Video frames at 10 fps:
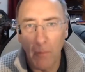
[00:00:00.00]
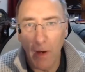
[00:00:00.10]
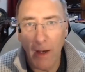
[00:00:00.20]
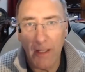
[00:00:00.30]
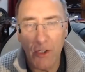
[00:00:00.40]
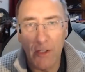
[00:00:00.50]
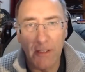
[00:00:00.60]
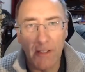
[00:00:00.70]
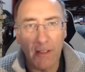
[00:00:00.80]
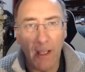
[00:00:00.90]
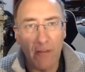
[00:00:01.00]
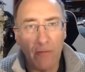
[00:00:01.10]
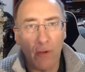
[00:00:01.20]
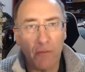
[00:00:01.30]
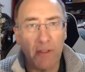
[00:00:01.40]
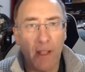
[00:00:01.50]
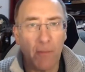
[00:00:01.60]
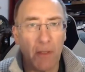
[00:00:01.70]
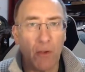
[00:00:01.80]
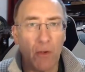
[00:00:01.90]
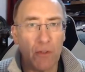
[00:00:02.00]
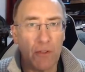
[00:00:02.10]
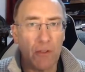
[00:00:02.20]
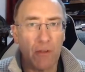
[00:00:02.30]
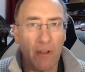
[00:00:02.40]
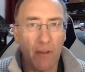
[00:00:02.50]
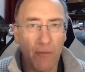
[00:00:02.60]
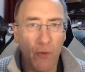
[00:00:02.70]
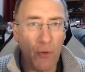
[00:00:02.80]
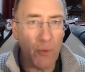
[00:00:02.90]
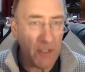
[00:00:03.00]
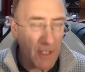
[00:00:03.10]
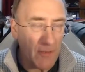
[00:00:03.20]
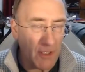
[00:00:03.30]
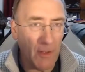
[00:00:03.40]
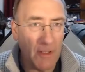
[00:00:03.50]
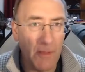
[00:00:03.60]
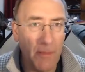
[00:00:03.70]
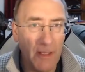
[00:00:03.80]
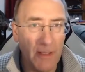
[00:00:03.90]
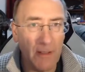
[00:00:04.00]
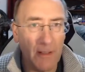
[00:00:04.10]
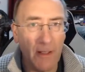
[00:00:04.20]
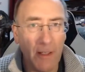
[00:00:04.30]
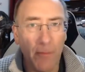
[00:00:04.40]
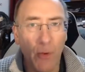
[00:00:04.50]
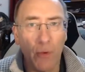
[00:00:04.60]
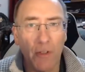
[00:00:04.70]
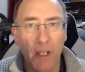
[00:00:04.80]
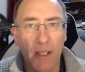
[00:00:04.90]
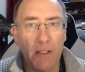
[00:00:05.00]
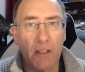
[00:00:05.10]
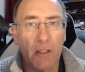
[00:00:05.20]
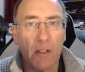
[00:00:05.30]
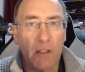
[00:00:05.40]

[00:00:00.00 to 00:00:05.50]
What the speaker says: I certainly didn't get involved in that because the 4th was never going to be an important date